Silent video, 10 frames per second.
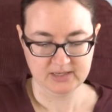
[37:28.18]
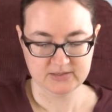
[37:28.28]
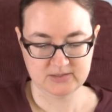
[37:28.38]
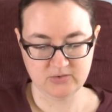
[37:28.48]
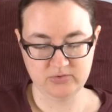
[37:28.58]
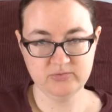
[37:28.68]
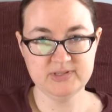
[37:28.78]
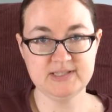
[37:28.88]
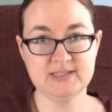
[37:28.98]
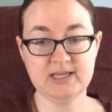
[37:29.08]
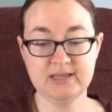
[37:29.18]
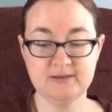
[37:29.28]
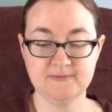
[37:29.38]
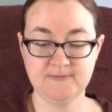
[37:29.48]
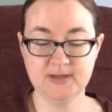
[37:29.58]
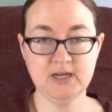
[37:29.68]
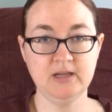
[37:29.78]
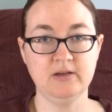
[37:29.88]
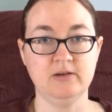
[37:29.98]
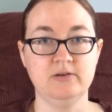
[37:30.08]
So you'll see the
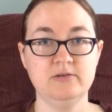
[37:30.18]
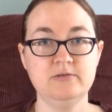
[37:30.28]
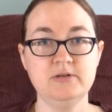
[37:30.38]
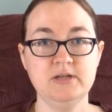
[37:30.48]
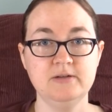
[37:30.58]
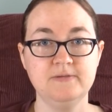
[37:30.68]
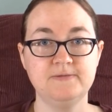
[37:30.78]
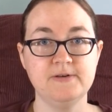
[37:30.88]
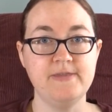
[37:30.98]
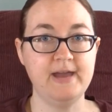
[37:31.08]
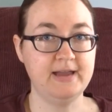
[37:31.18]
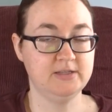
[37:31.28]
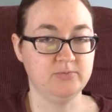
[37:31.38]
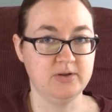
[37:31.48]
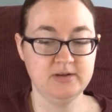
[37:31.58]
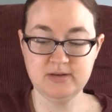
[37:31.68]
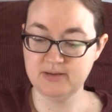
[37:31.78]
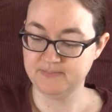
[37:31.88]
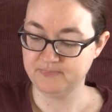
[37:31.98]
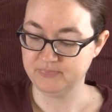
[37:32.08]
video for that one
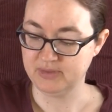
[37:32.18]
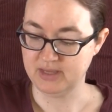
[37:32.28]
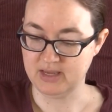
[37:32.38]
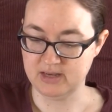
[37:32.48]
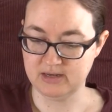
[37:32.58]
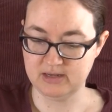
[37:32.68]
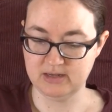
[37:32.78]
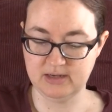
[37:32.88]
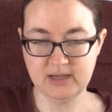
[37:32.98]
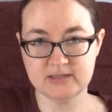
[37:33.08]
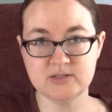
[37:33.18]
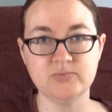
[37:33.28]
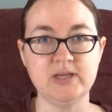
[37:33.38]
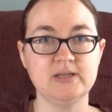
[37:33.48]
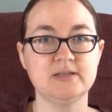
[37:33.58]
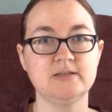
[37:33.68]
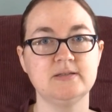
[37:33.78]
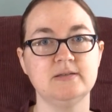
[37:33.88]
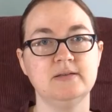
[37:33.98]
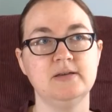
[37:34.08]
in next
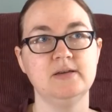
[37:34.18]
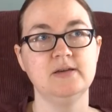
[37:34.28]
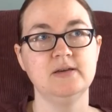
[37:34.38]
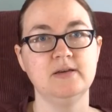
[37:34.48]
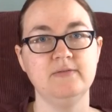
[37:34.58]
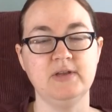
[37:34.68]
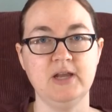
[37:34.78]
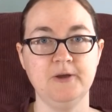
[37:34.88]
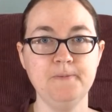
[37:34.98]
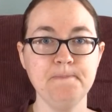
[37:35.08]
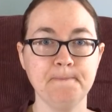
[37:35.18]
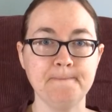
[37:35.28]
week's video.